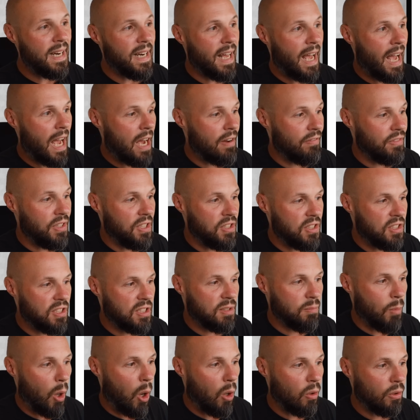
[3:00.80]
to have these
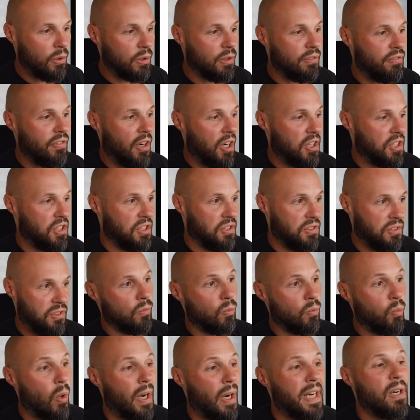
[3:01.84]
small little functions
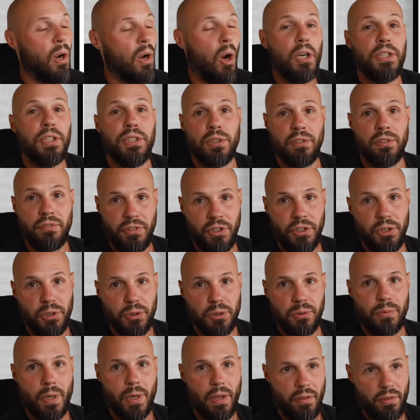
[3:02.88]
right on your
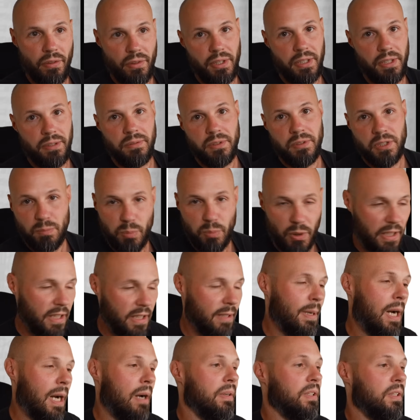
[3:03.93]
view rather than splitting
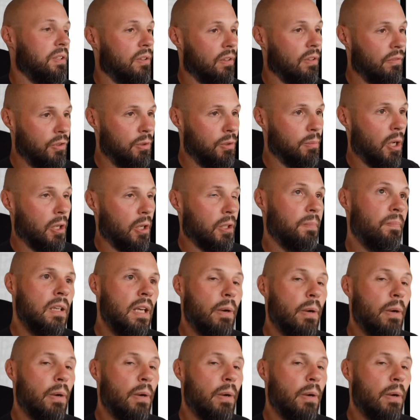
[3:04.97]
them out into the view model.